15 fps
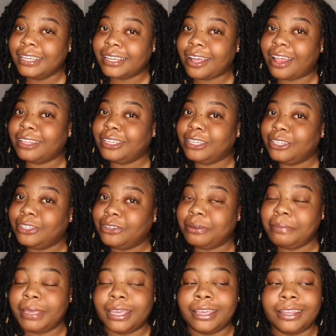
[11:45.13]
Colin, you the
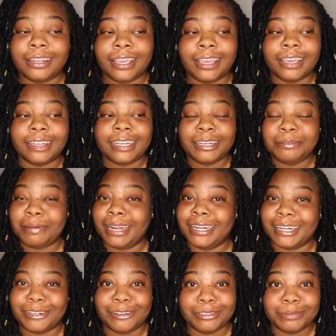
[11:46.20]
man, and anybody
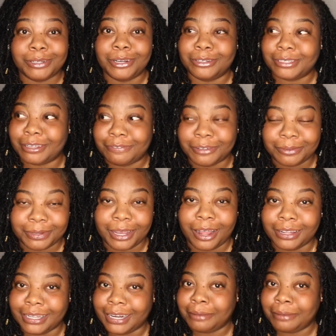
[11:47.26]
that knows me knows I fuck with Colin.